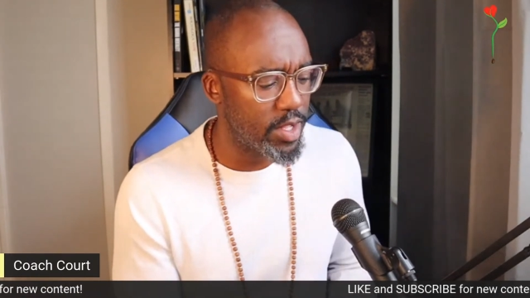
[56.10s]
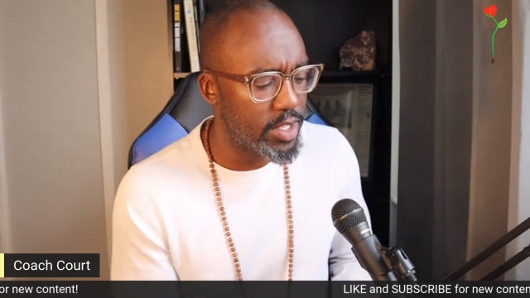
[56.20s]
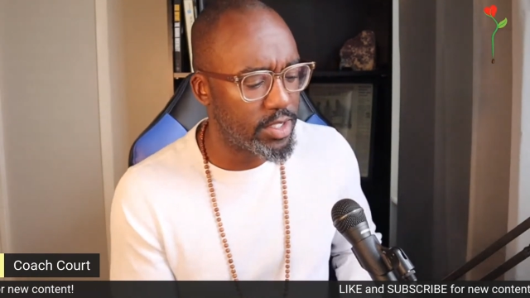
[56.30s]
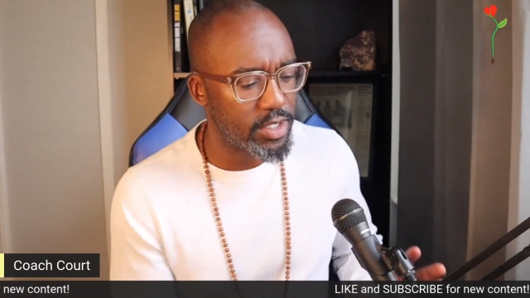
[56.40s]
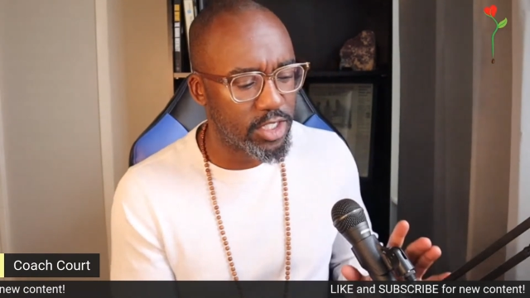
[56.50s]

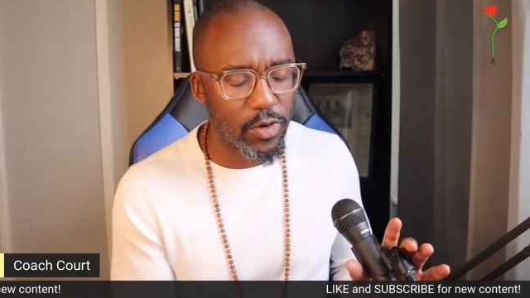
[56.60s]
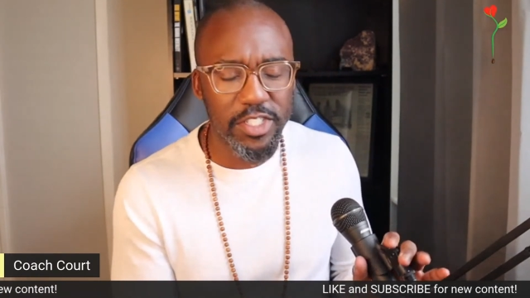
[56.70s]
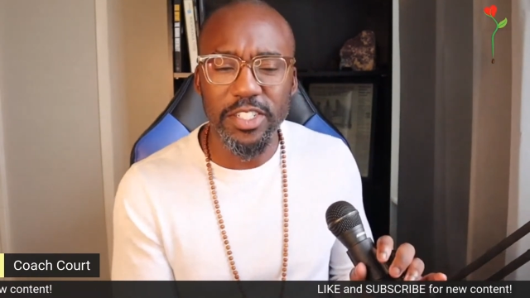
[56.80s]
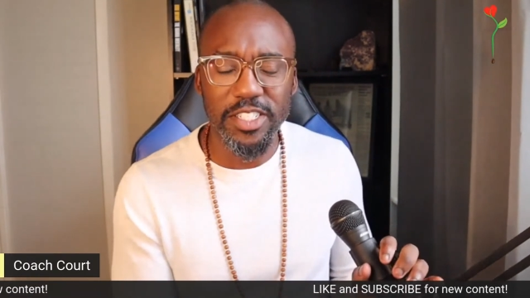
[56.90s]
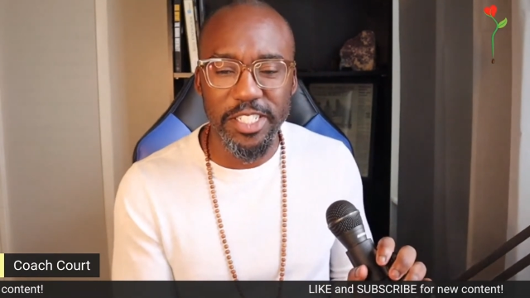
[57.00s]
So it's
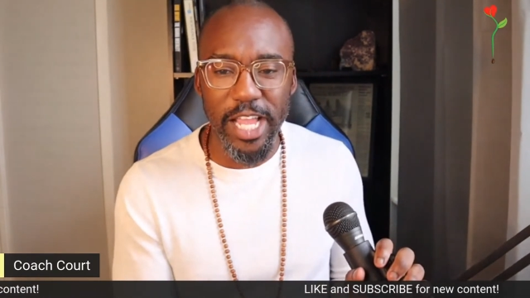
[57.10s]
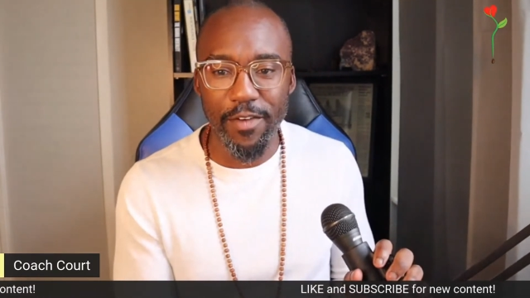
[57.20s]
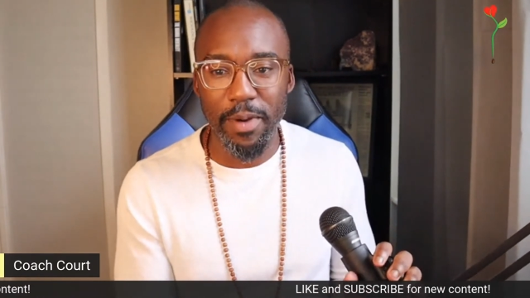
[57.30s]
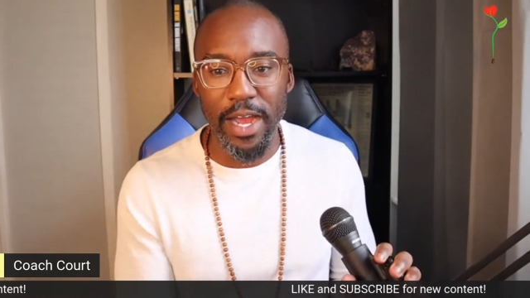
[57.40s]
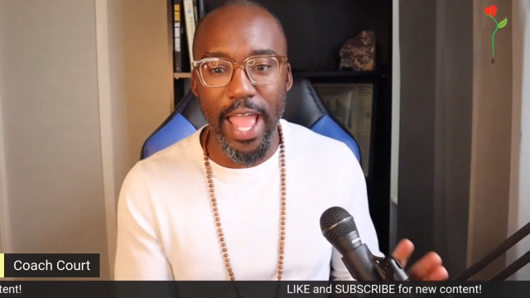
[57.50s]
good to see
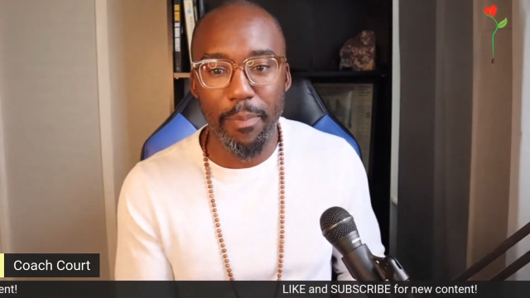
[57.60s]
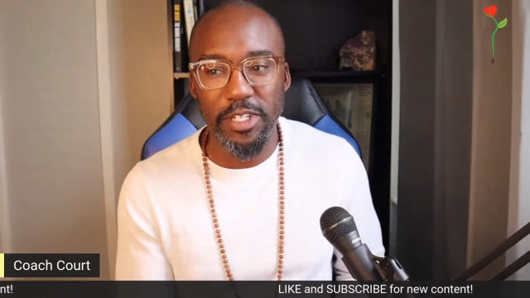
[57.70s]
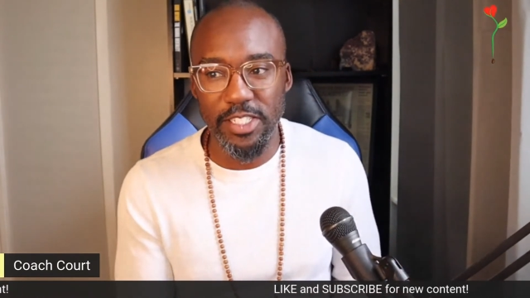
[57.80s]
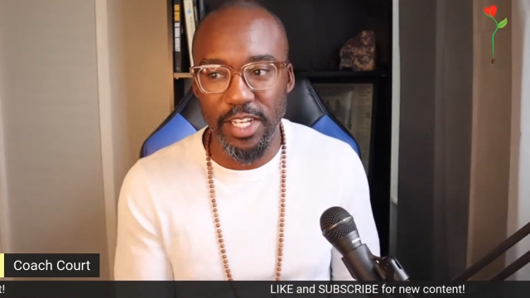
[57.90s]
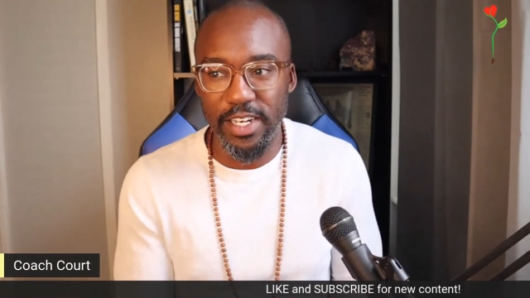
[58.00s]
everybody. Happy
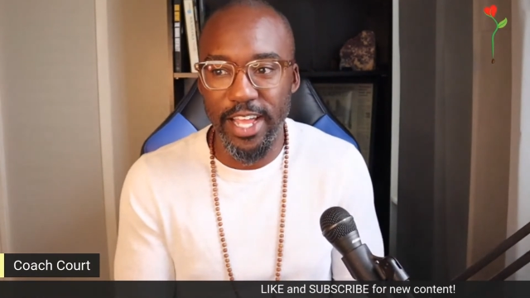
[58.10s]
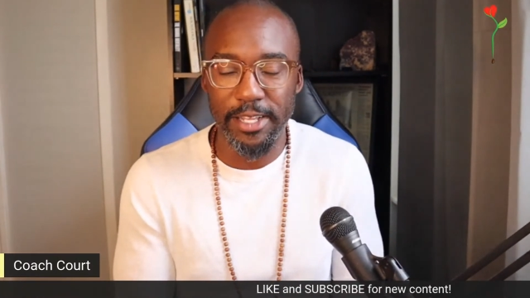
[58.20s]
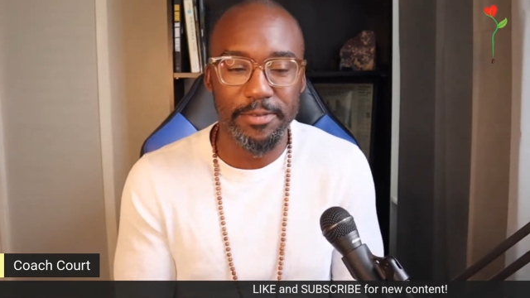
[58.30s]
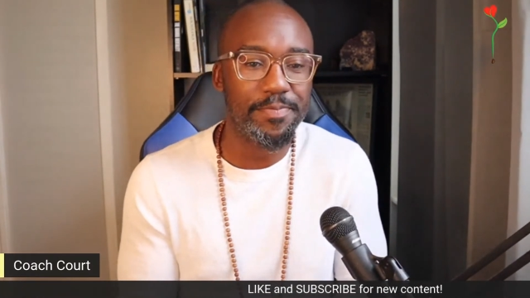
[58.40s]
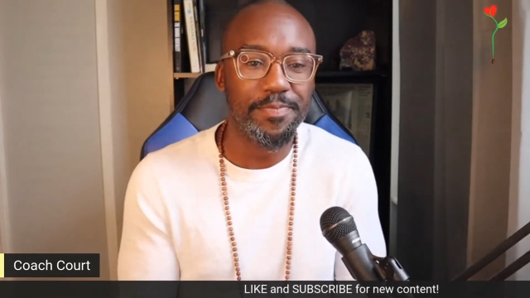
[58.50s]
Sunday.
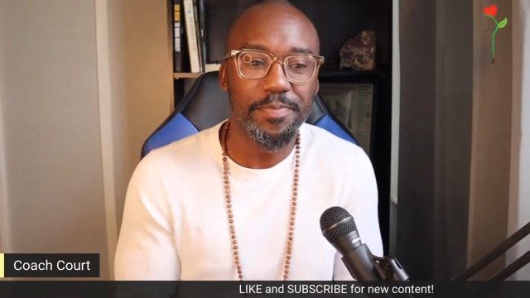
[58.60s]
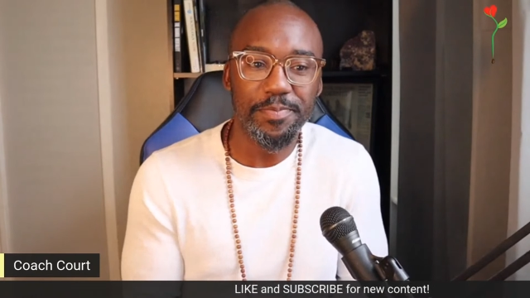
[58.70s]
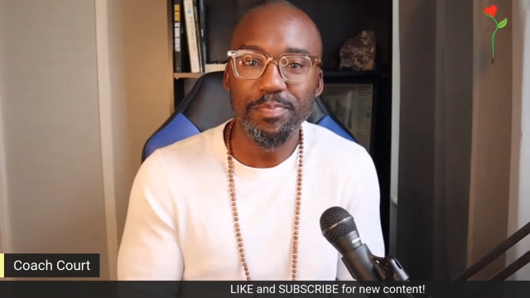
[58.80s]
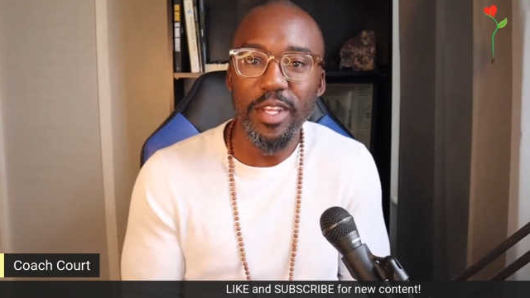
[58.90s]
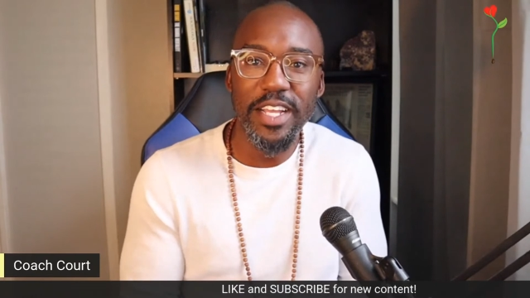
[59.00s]

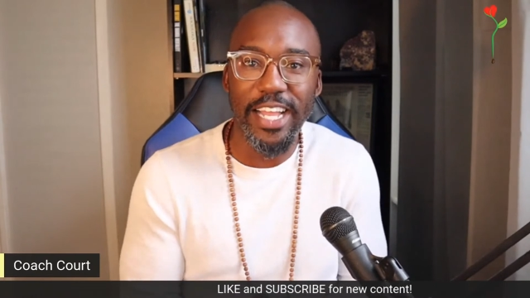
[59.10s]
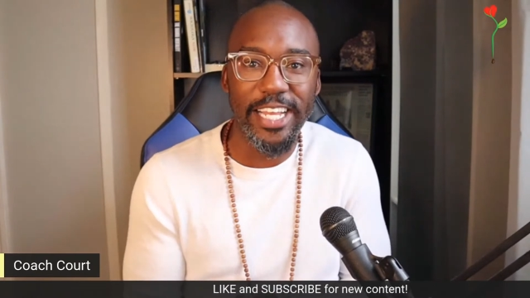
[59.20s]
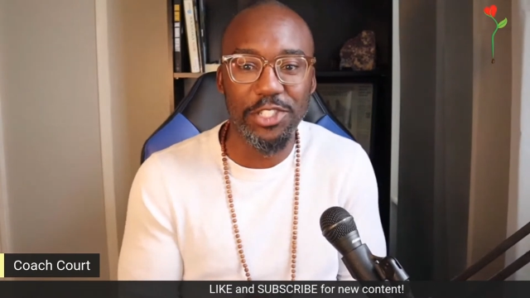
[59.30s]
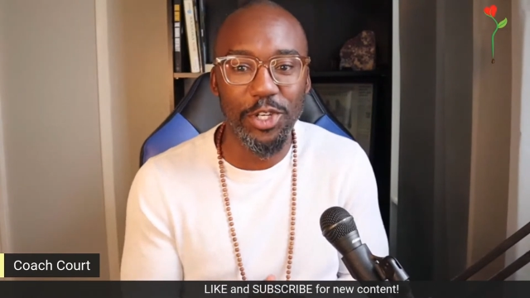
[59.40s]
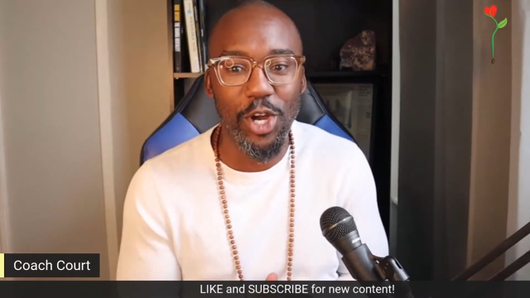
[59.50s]
I guess
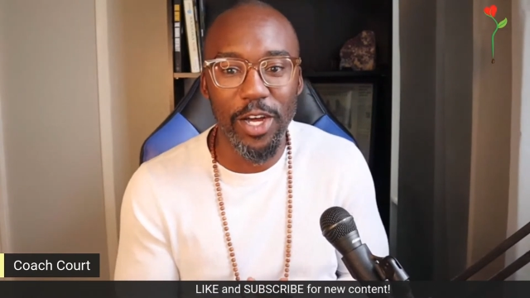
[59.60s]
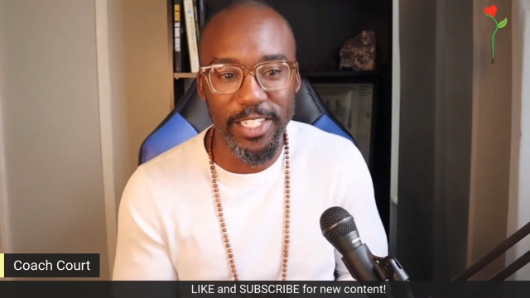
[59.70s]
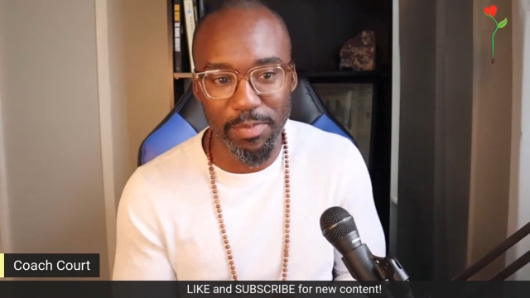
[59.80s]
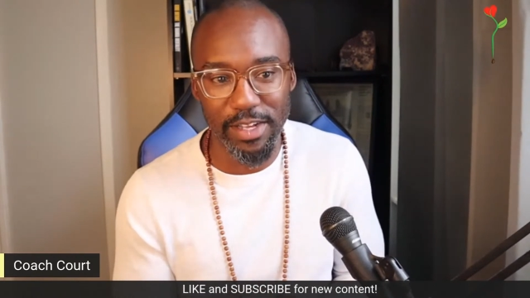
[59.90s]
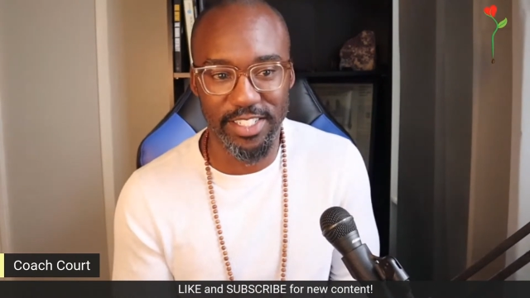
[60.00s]
you can call this
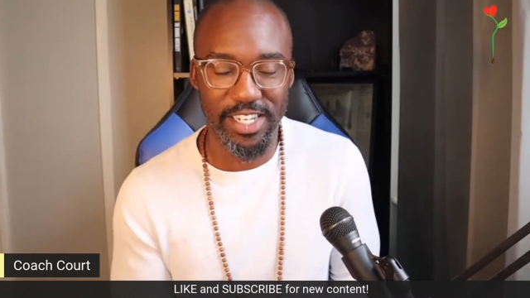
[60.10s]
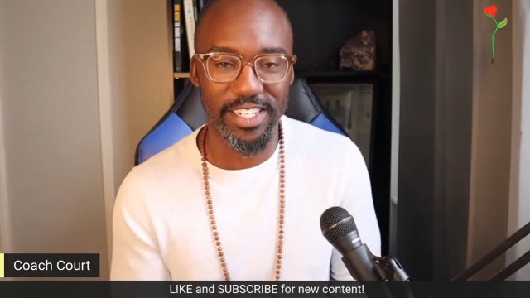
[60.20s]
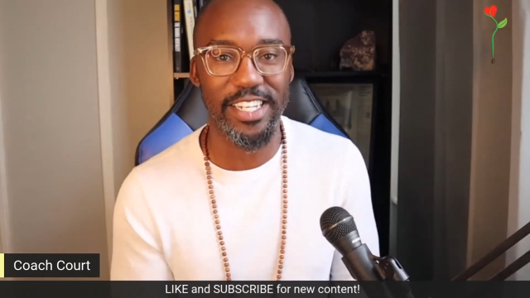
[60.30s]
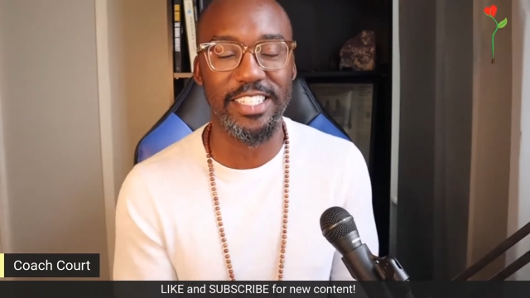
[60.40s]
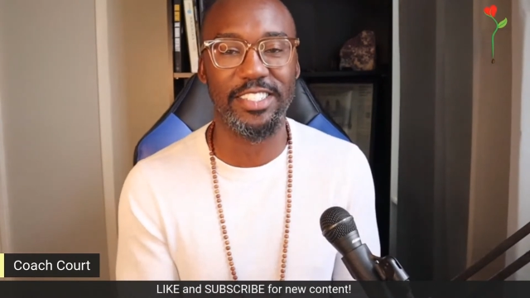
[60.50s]
my
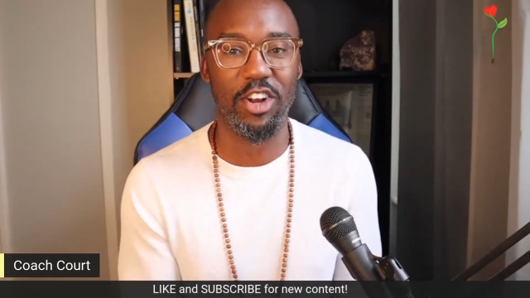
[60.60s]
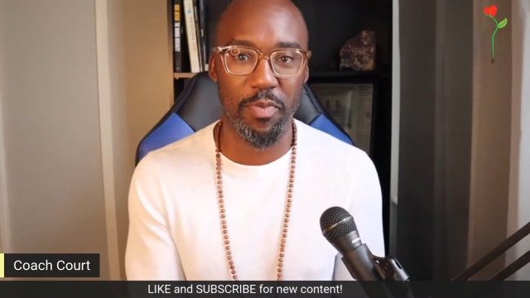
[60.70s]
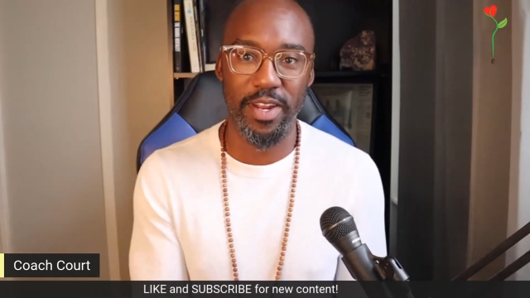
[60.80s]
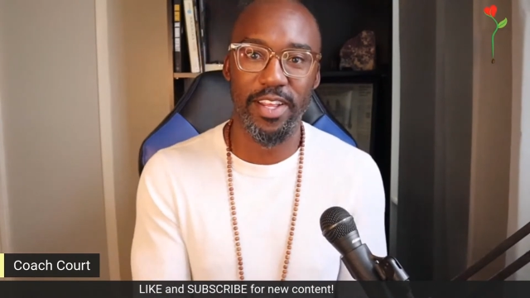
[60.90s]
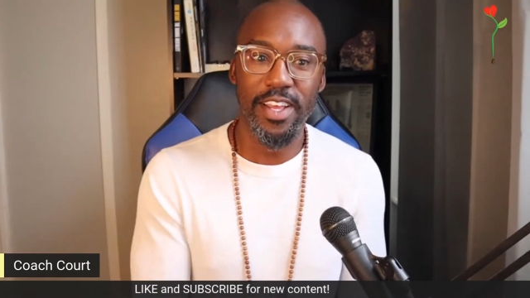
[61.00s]
Sunday
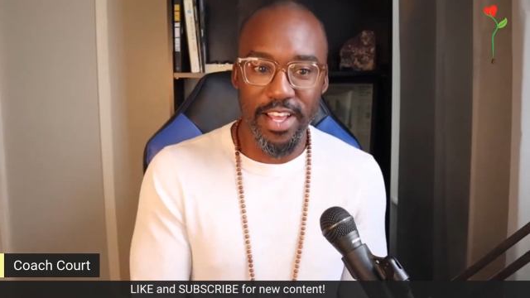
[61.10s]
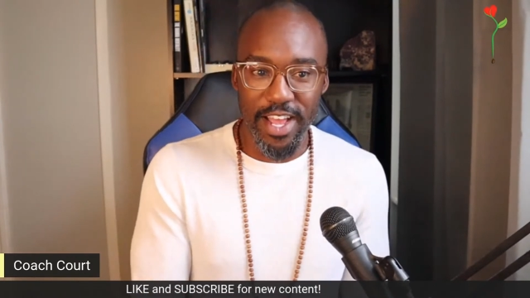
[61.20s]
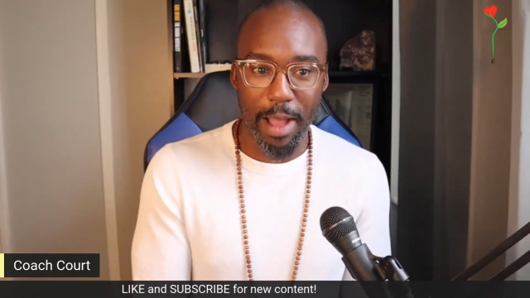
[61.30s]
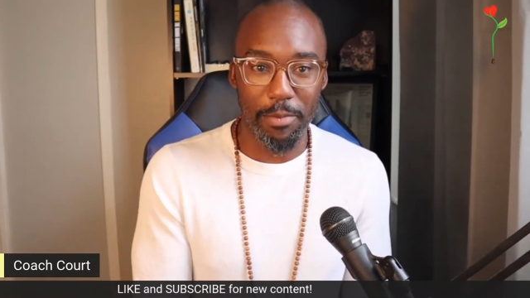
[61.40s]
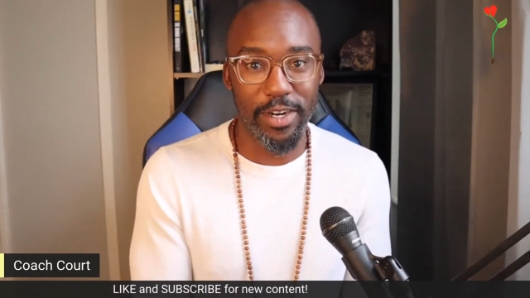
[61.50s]
sermon.
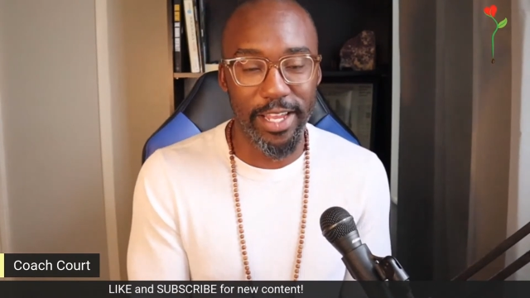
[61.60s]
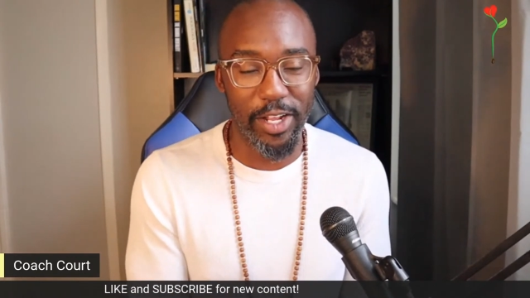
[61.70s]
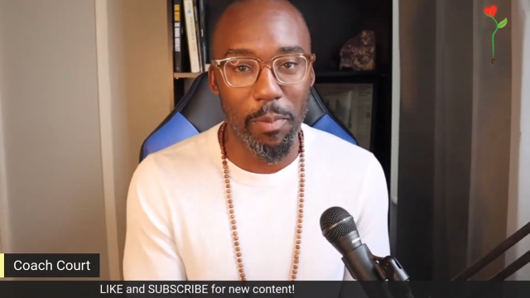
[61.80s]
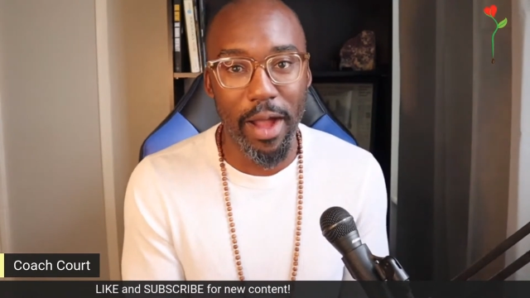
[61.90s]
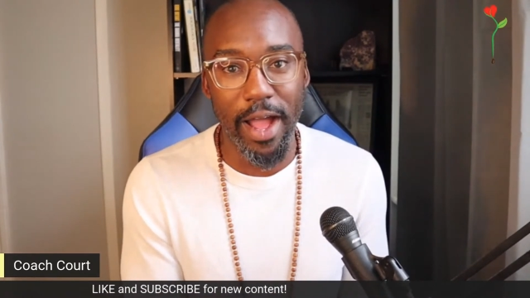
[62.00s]
I'm going to get
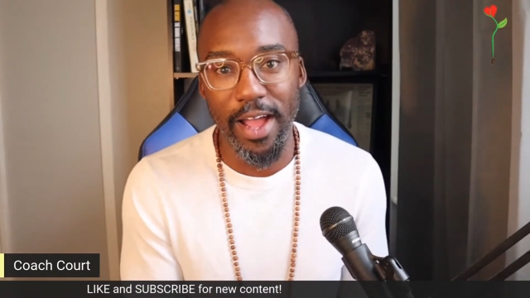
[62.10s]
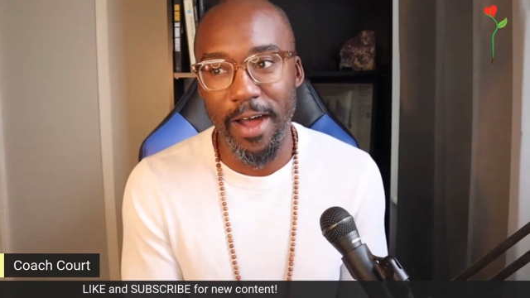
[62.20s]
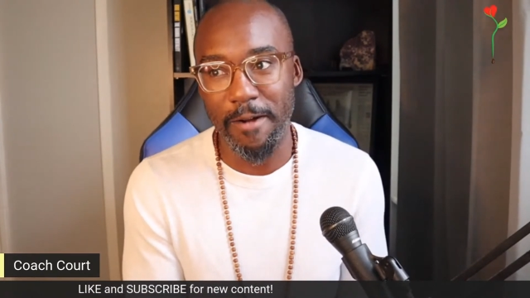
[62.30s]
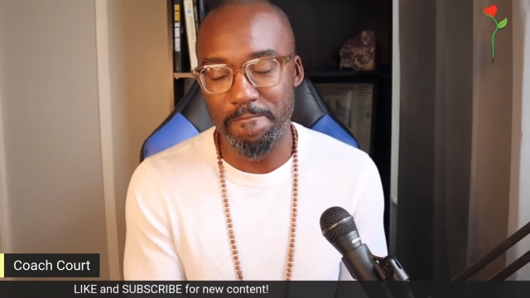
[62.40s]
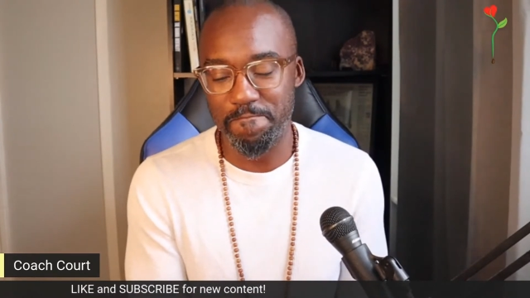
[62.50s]
on my